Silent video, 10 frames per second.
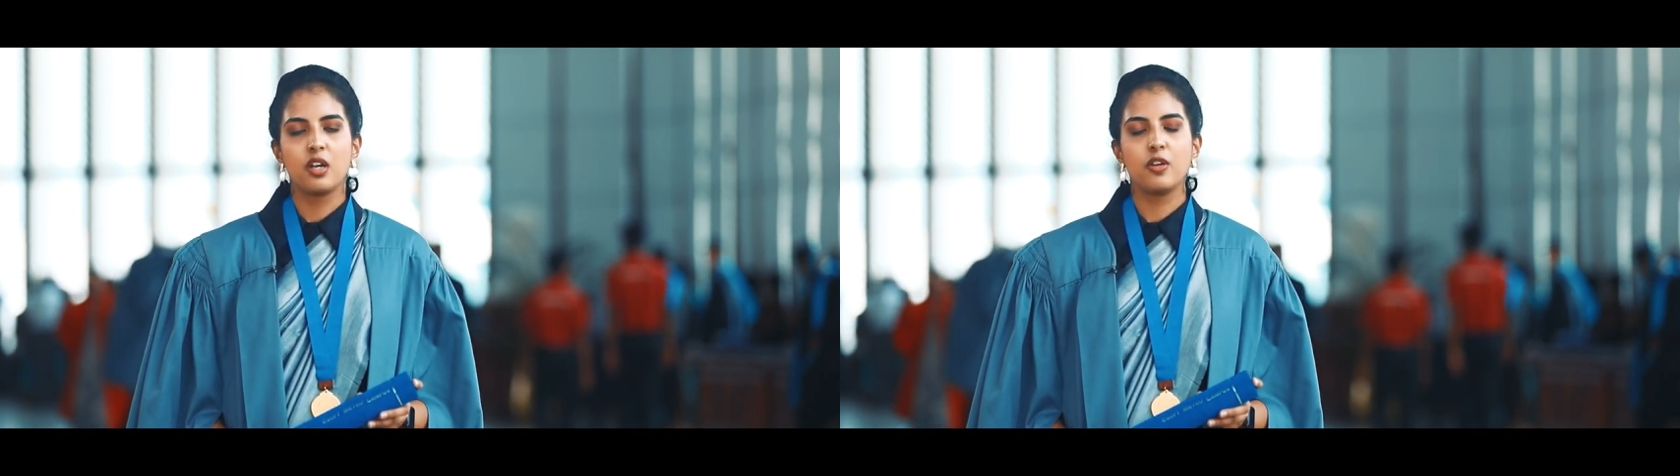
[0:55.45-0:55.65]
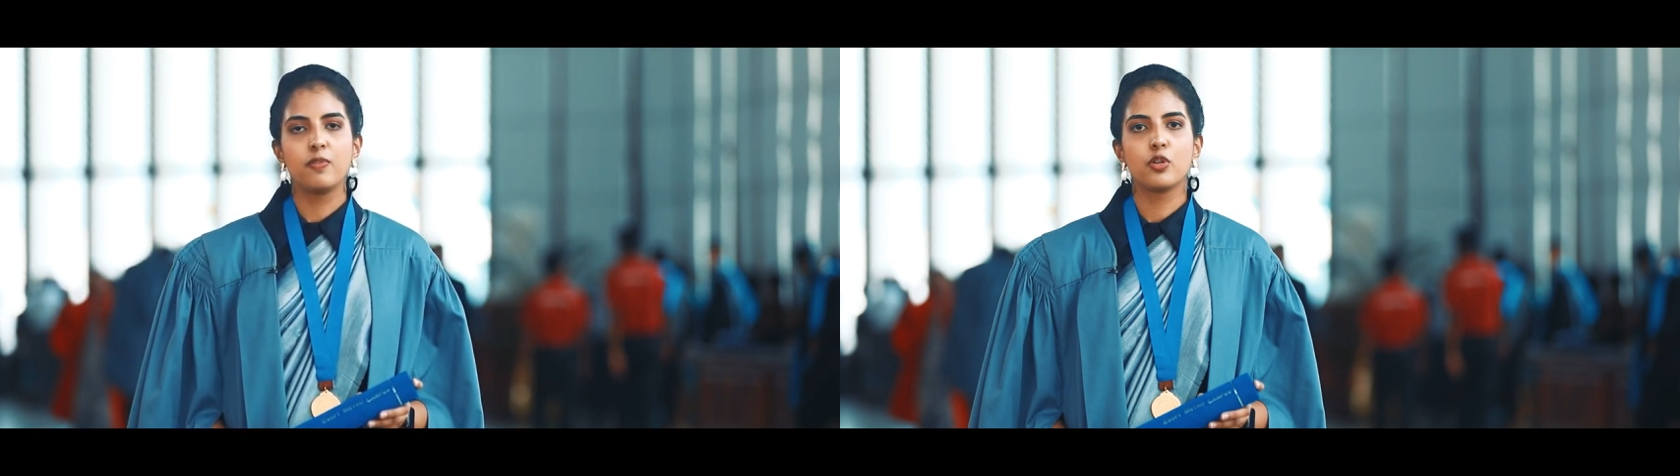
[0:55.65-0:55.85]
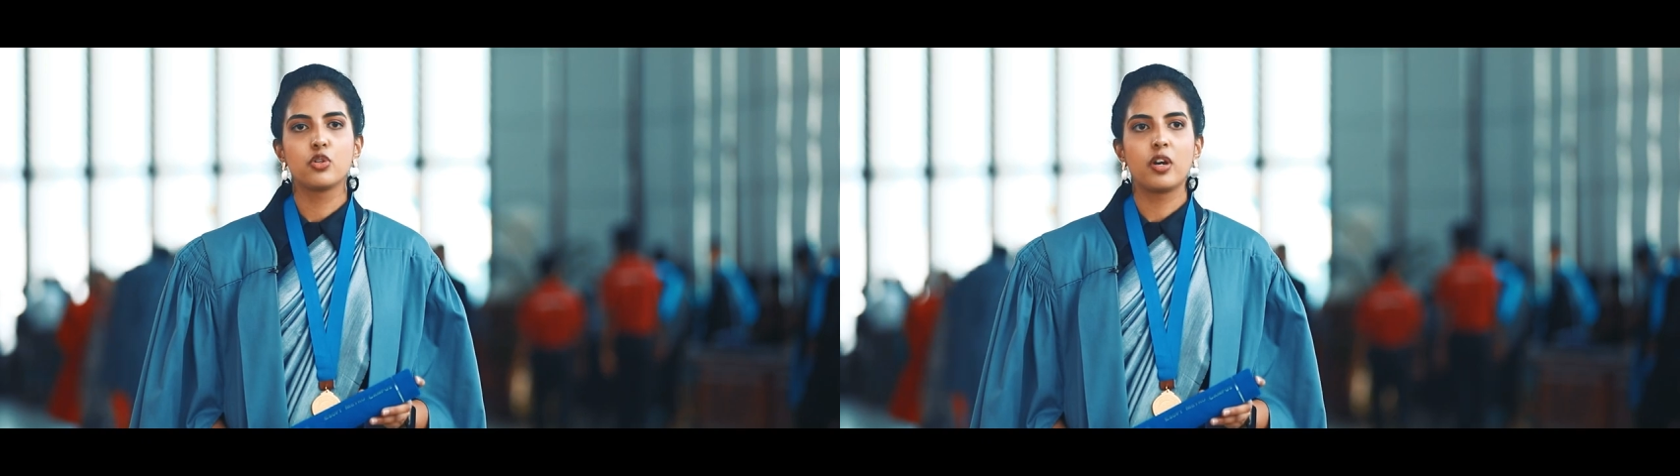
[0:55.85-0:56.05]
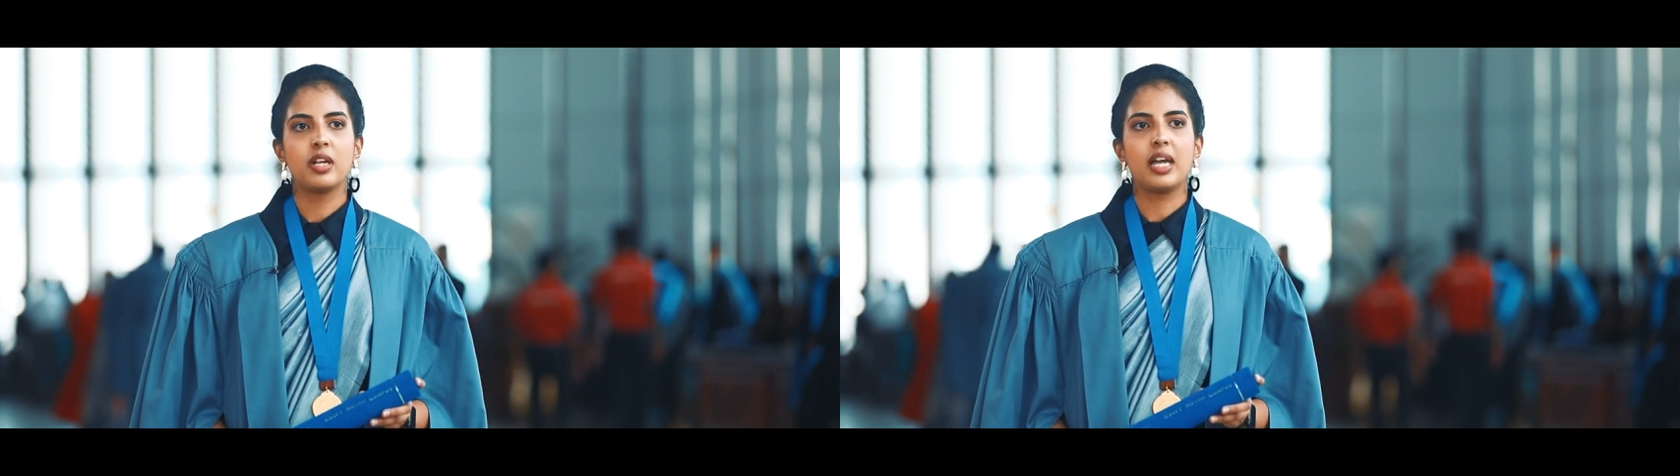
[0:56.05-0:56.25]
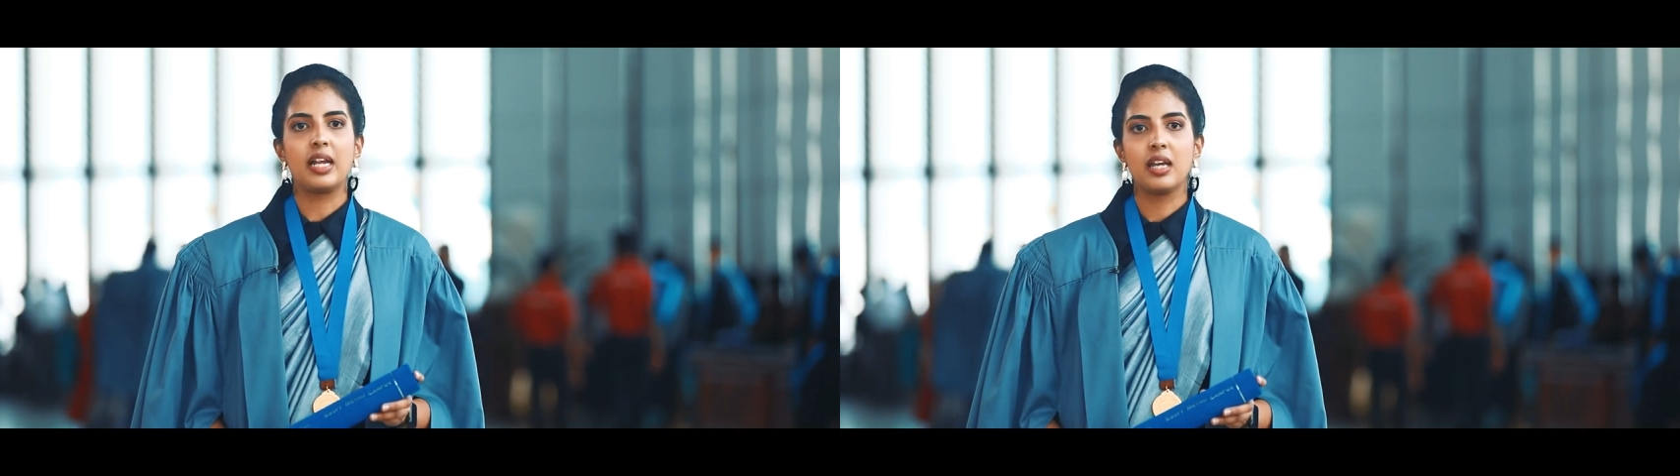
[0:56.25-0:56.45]
If you join
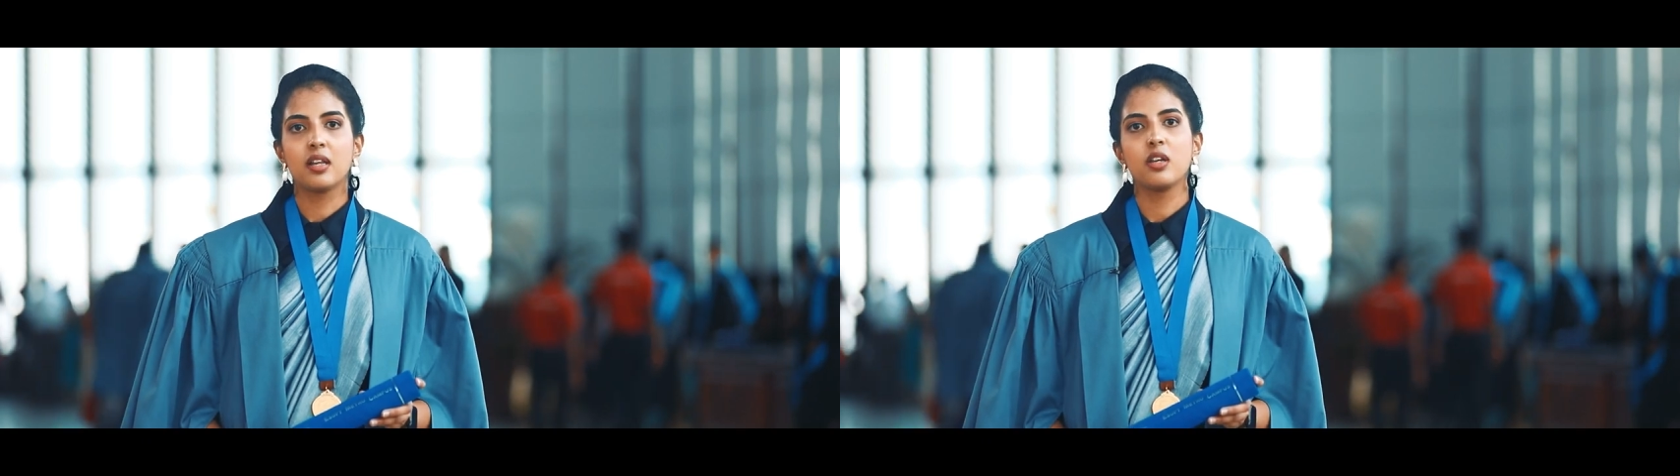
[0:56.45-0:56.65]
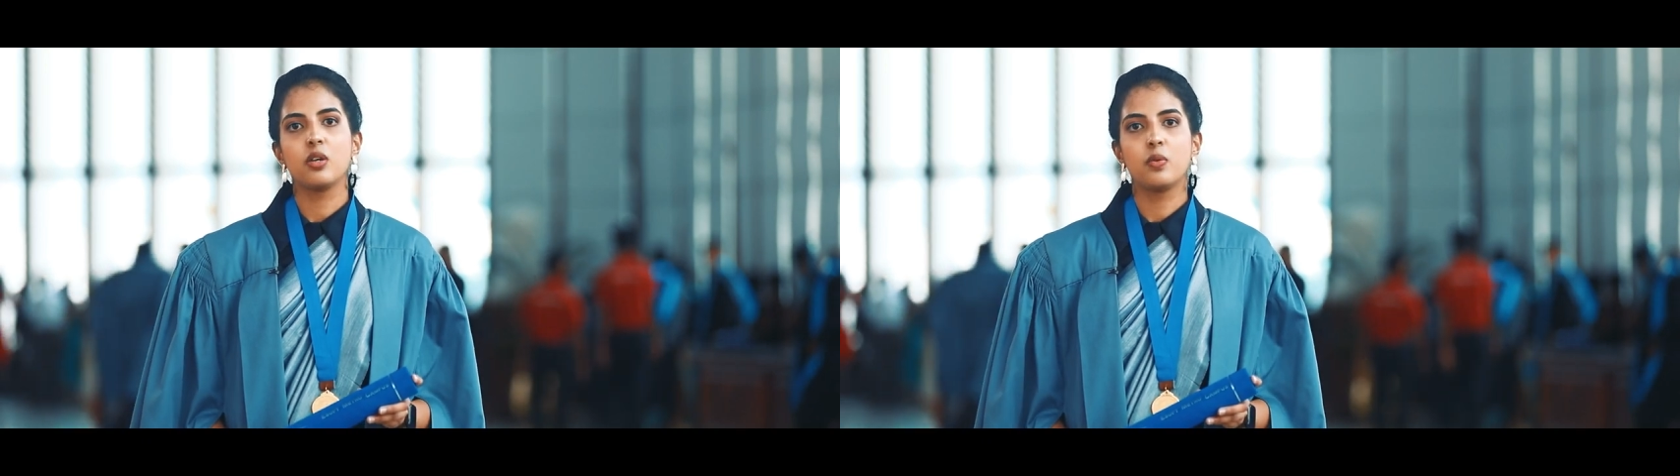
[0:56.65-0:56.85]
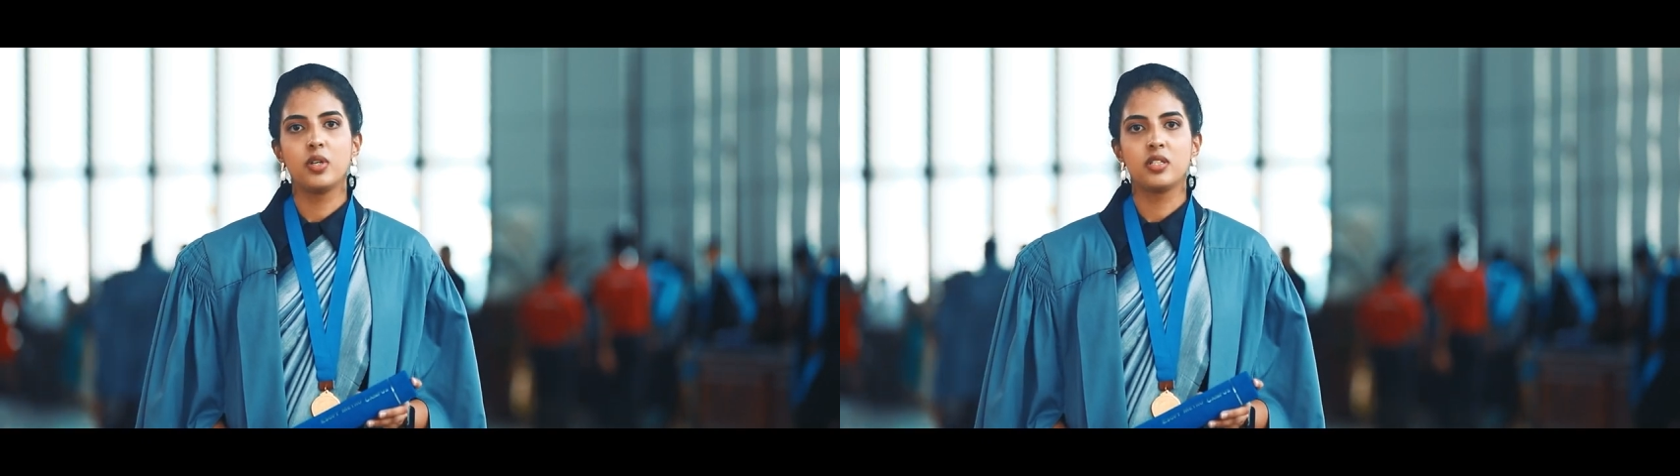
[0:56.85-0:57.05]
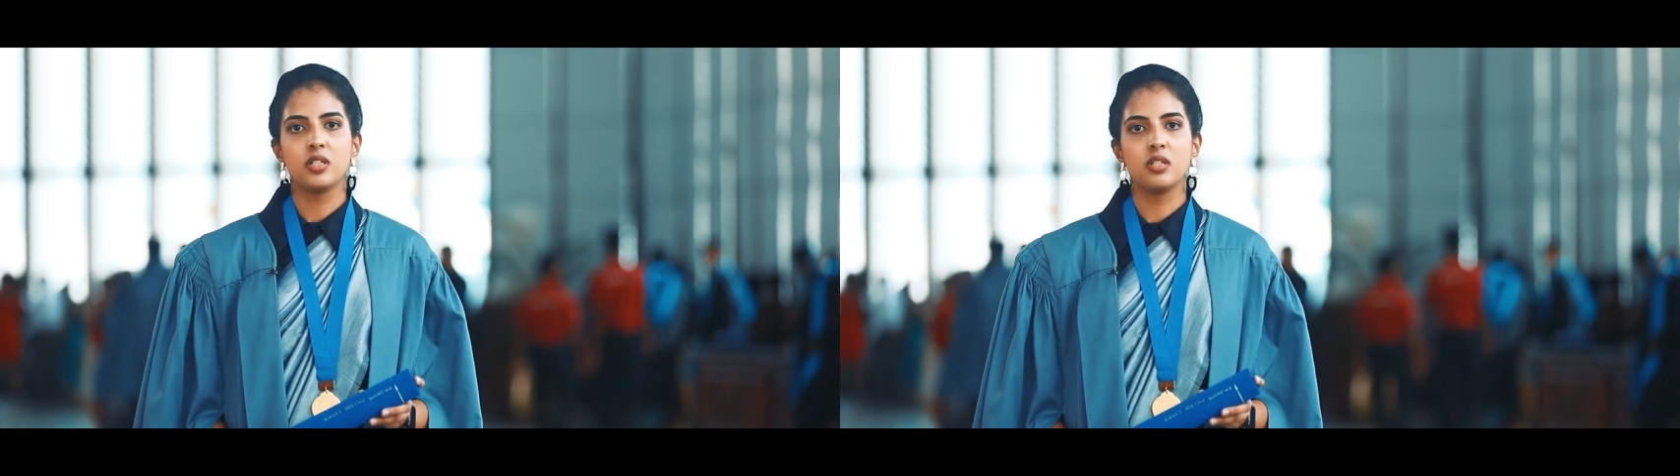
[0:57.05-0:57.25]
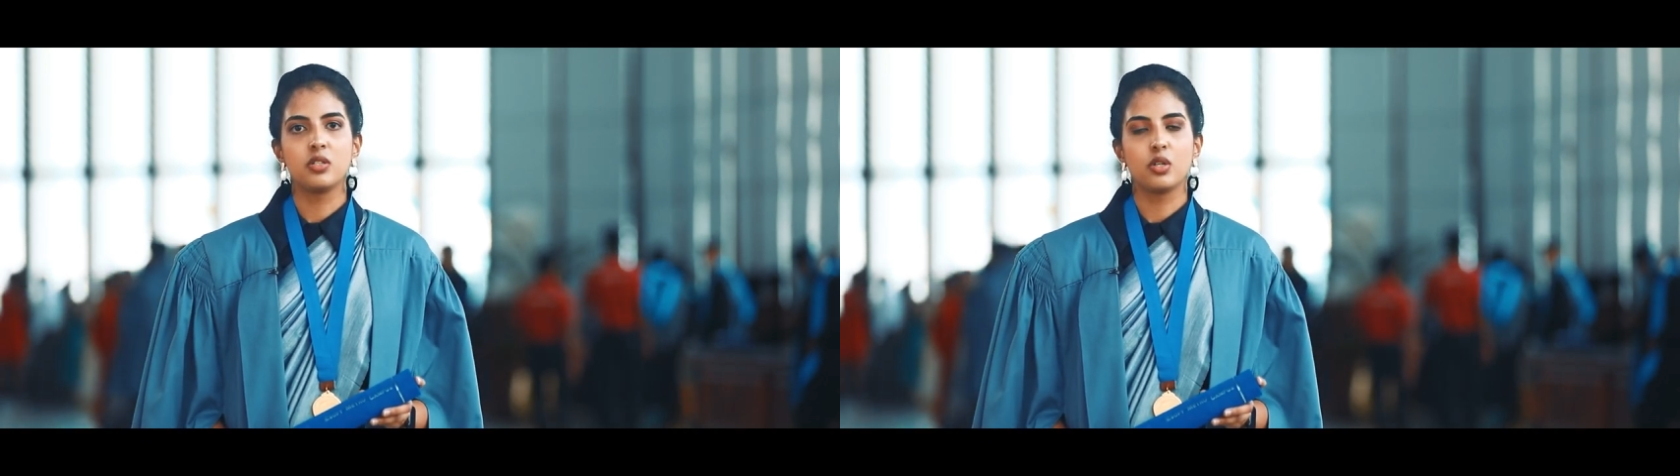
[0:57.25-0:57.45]
any other
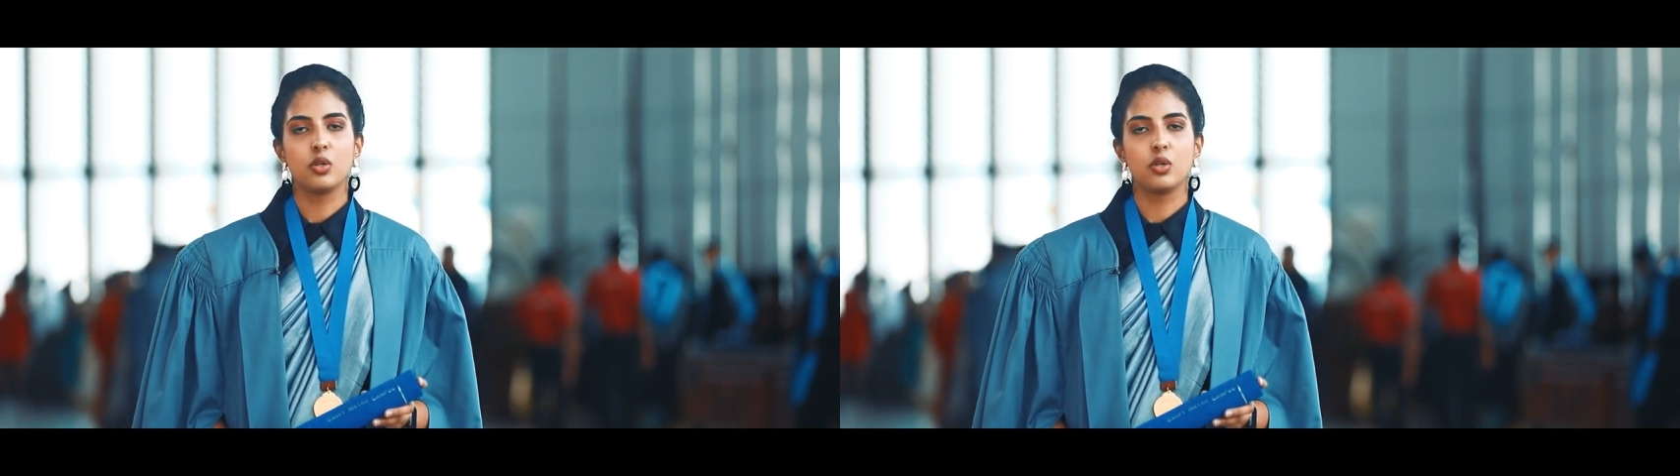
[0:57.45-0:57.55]
universities,